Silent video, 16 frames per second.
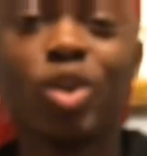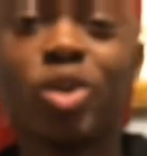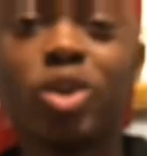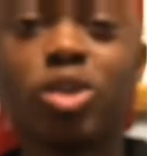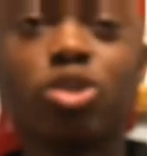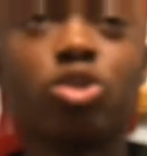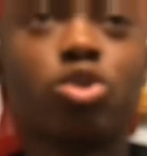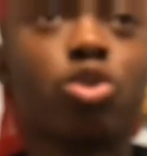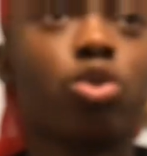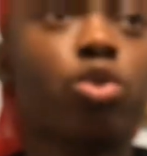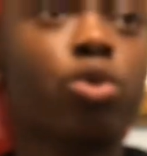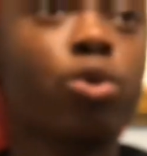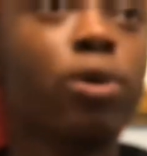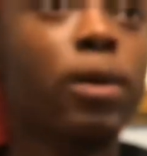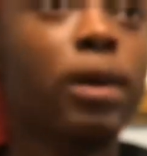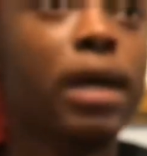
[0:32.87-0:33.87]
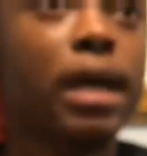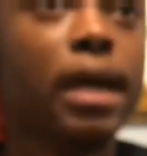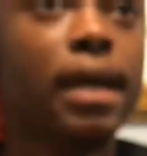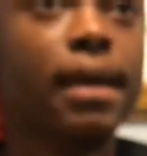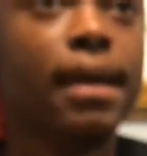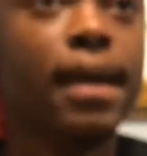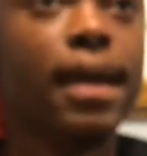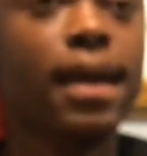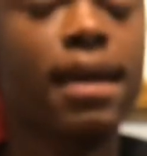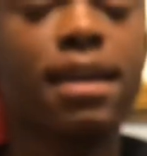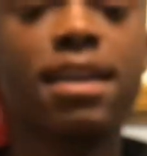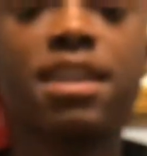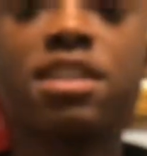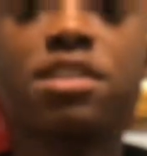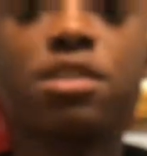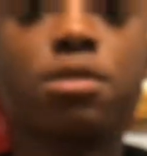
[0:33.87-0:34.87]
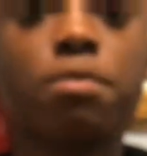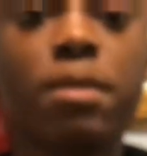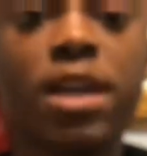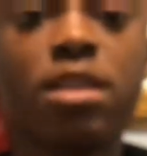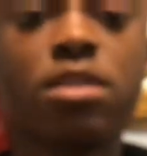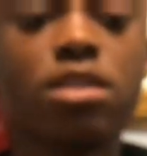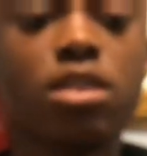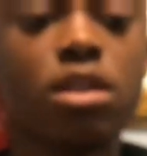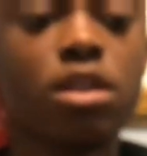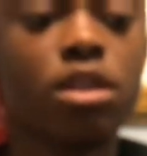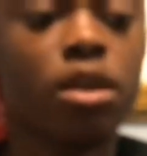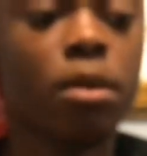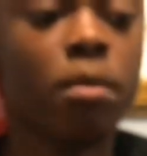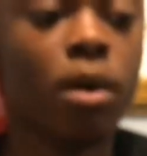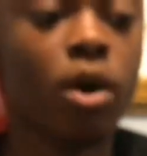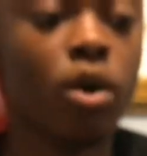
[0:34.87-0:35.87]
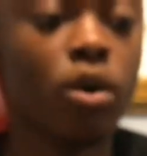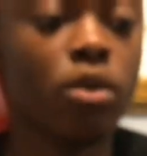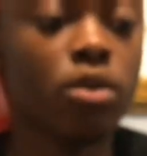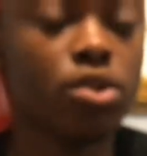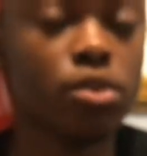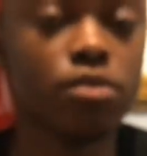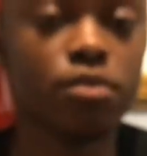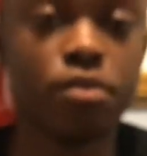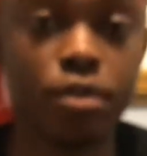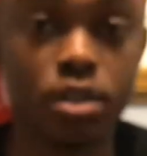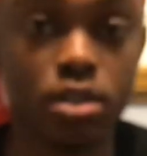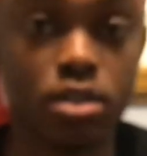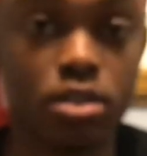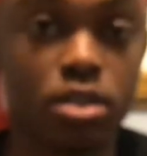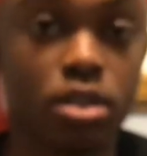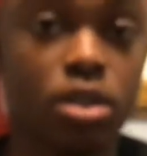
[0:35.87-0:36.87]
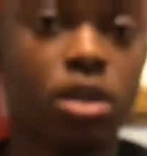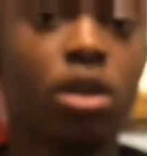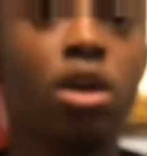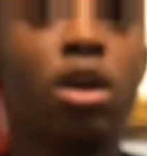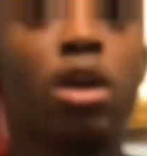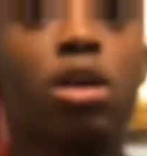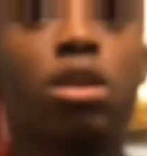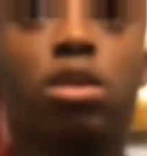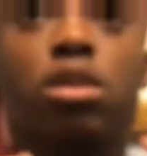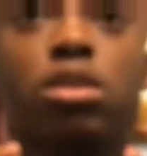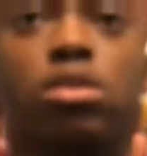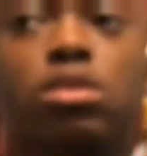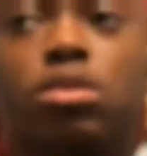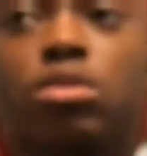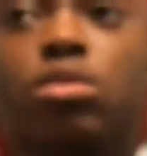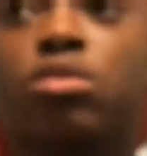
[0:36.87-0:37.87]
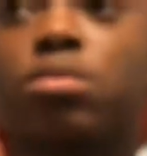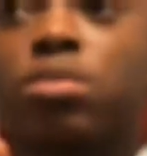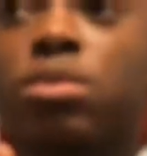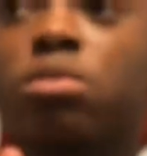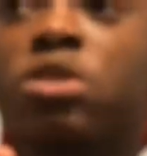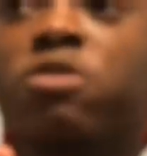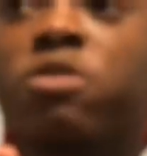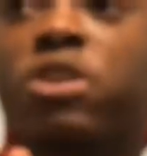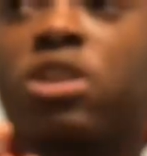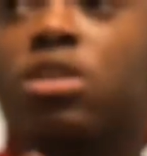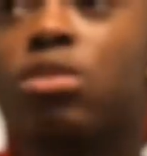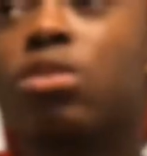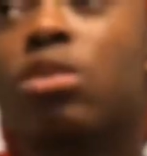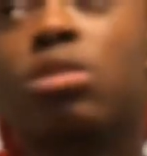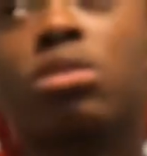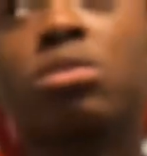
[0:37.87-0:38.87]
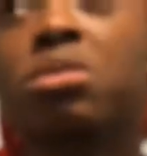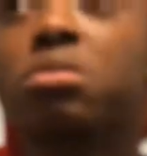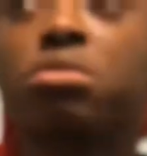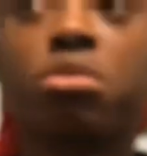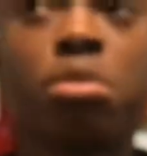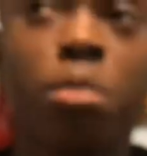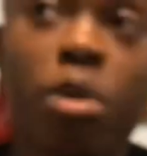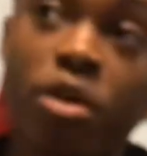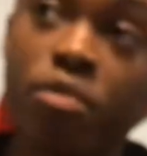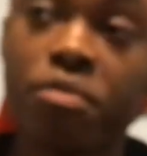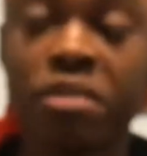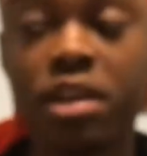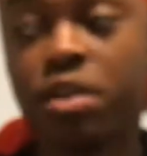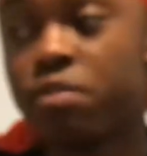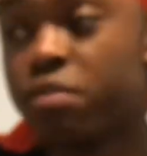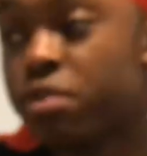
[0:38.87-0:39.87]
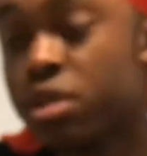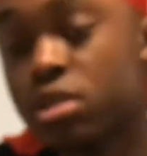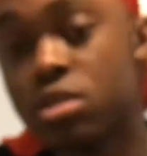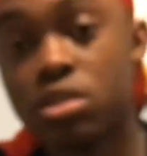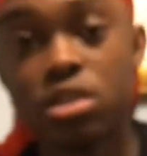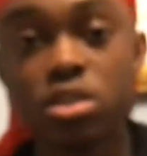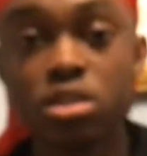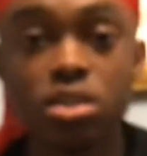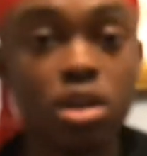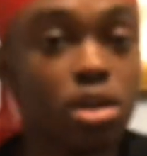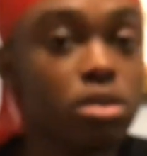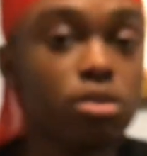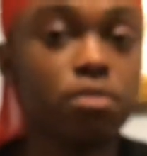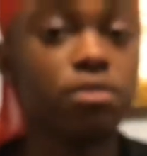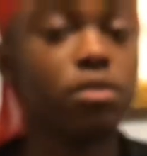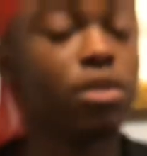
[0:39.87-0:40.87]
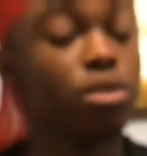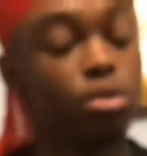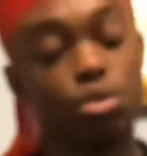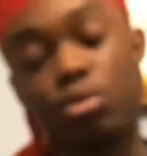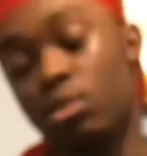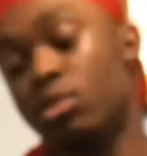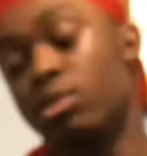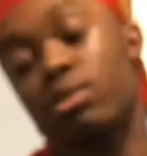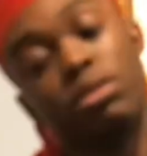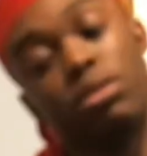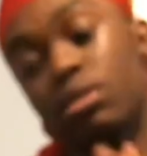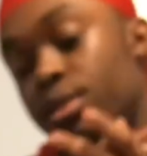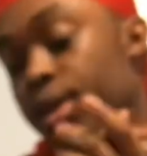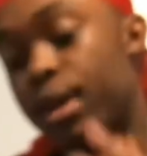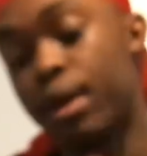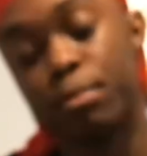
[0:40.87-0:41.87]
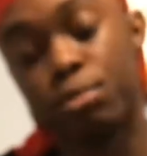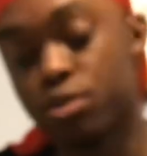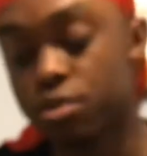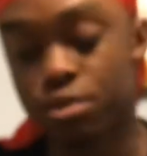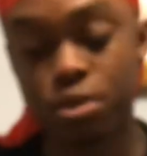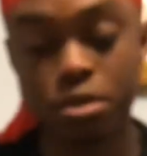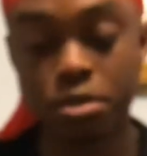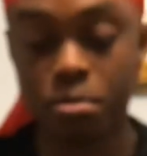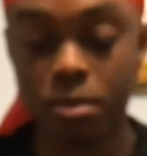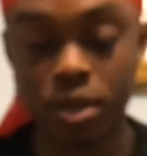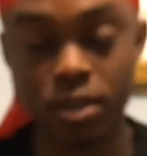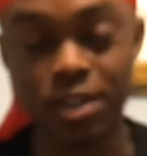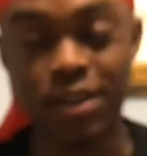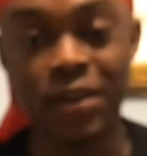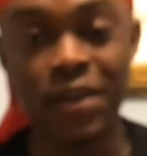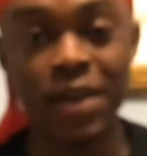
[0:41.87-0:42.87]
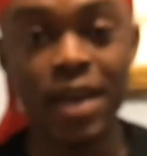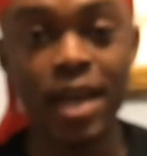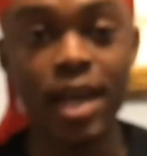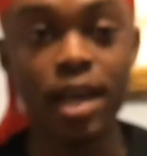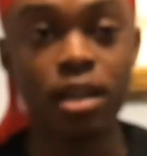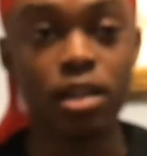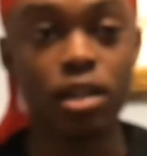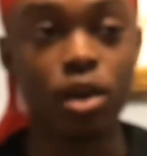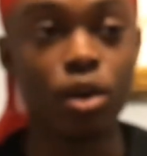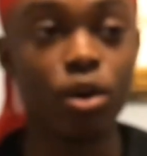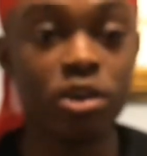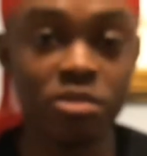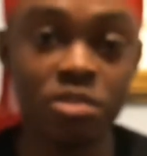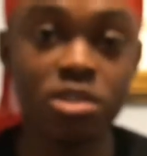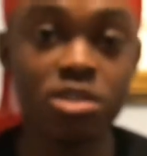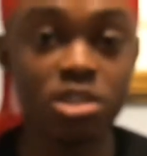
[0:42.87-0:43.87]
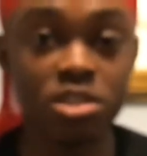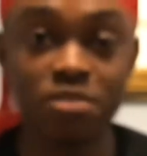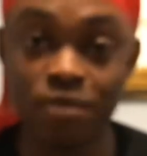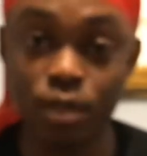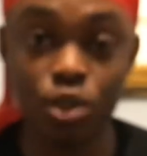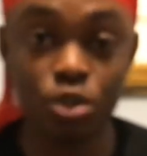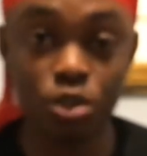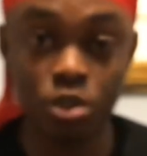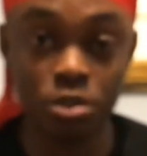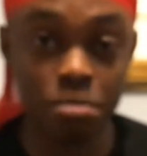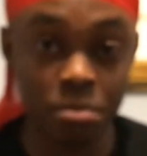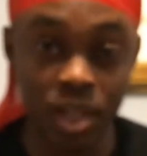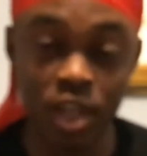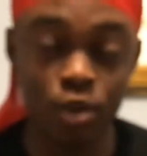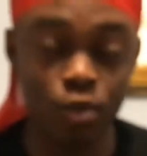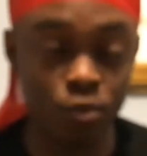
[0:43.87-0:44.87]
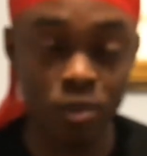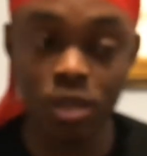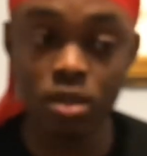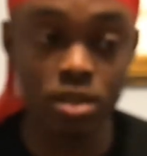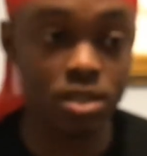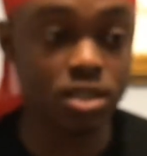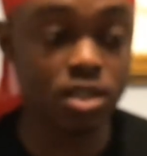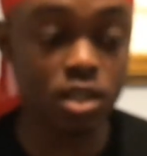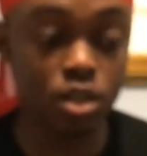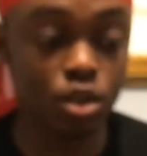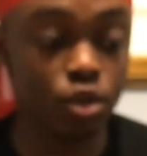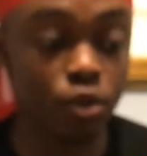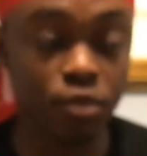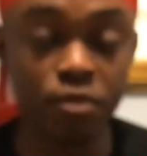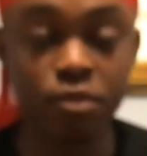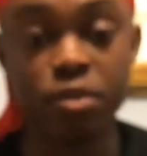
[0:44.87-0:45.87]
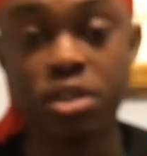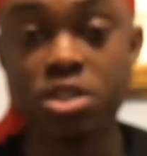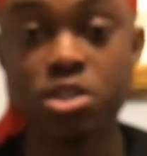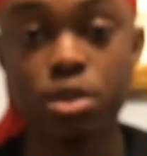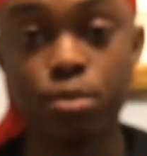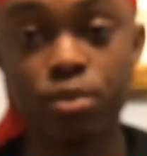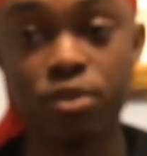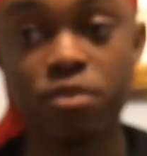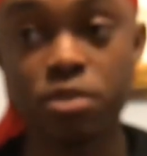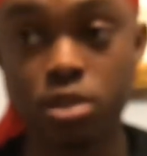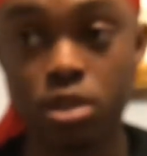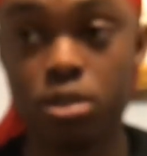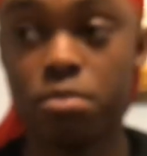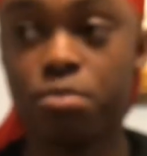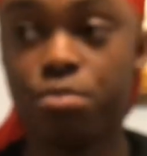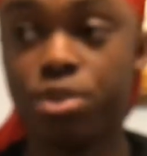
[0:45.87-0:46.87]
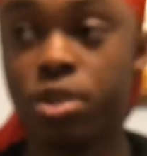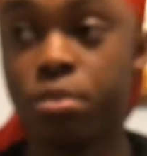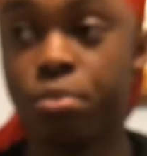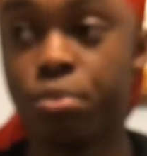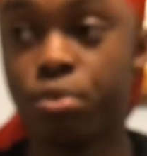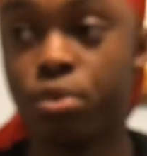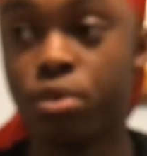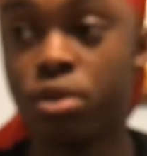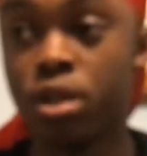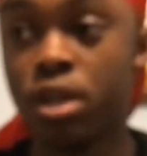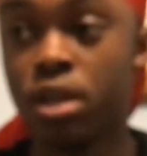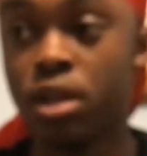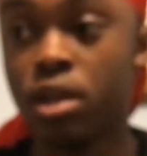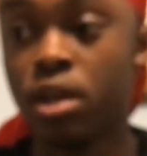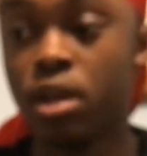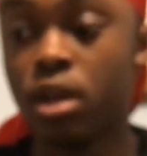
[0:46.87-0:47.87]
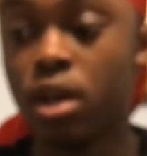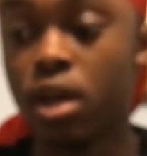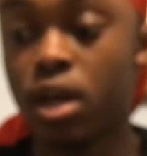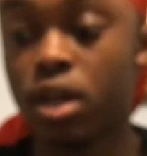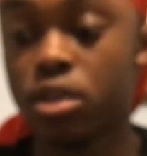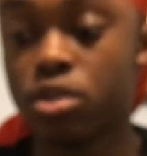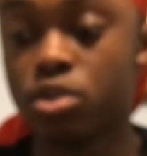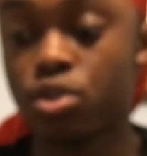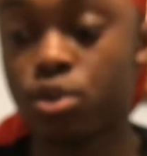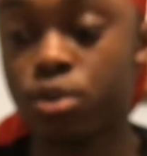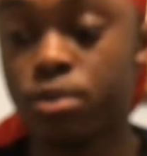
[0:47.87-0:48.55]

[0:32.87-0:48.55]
So it's basically about friends, yeah. You're probably thinking, oh, you're gonna talk about fake friends, this, that, and the third. No, I'm not talking about that. Now, after this video, you may reconsider your friendship with certain people. So,